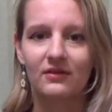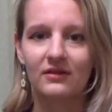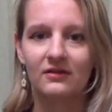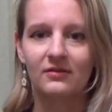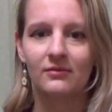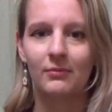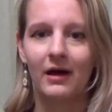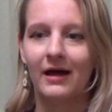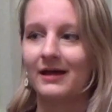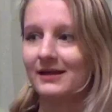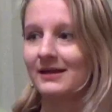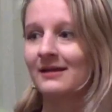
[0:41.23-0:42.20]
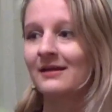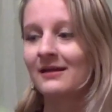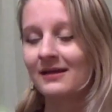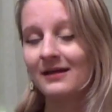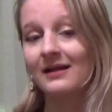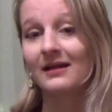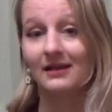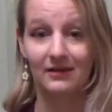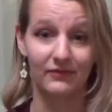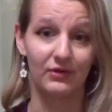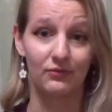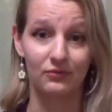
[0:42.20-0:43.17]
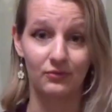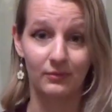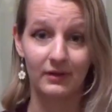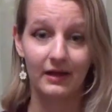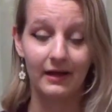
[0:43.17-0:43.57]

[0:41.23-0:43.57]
in my living room.